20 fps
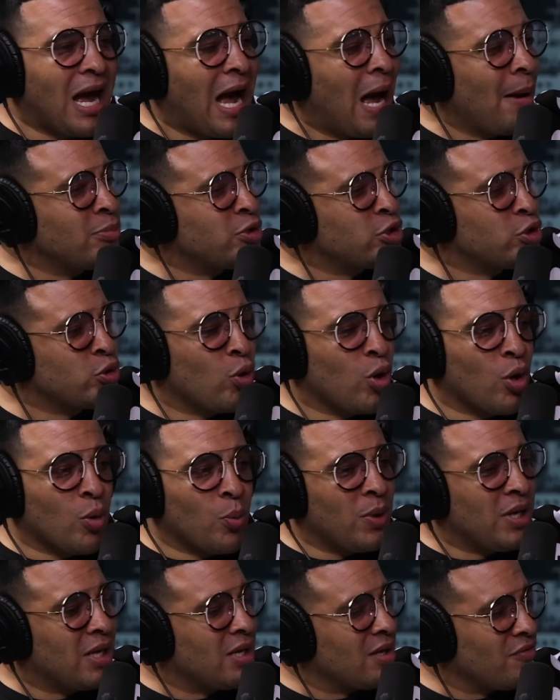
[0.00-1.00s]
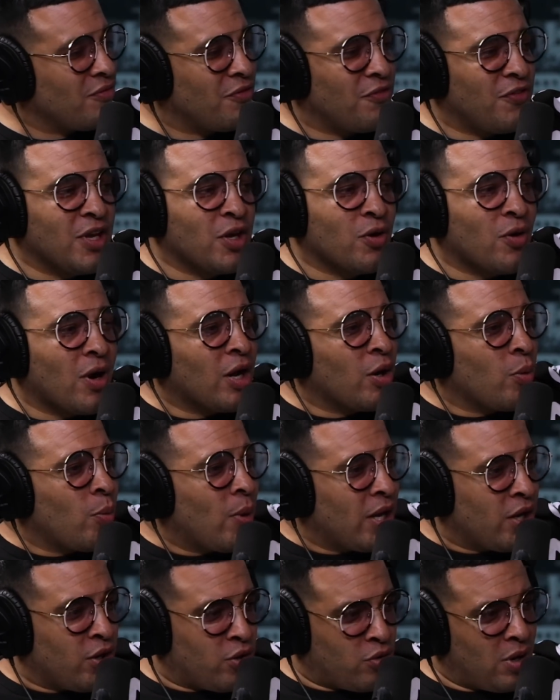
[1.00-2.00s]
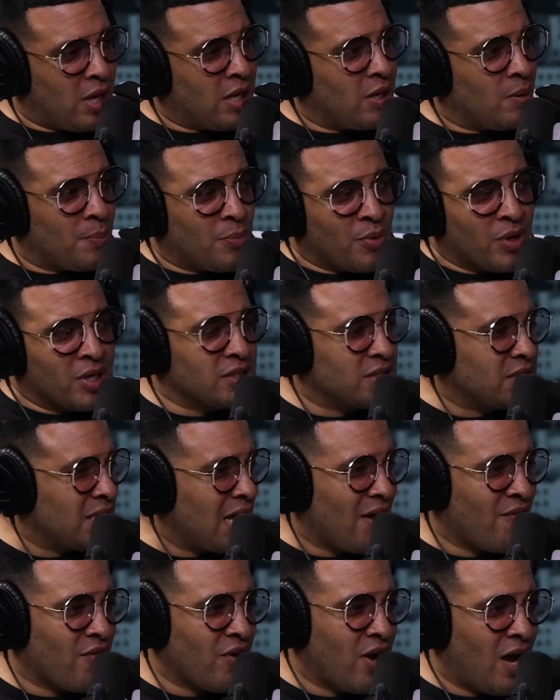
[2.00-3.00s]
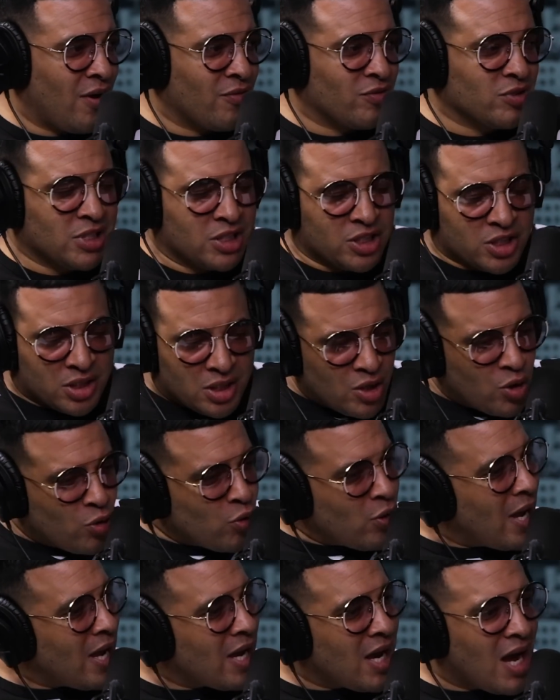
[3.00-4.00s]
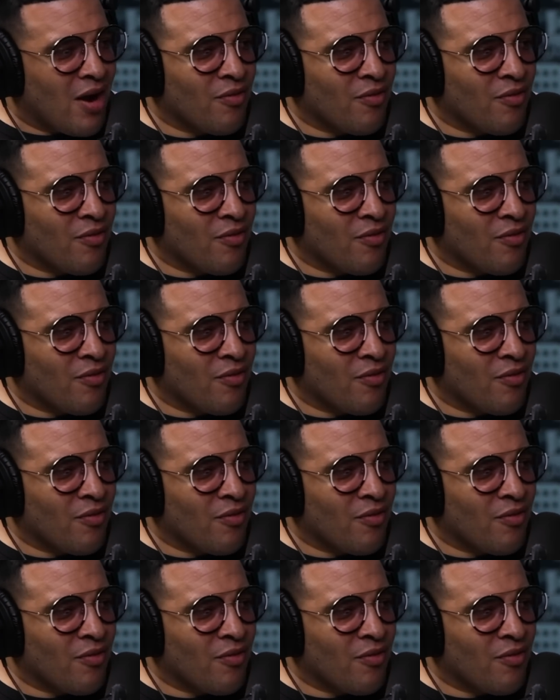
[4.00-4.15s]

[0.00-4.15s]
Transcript: I'm sure we can figure out a way to create a brunch to have a conversation. Create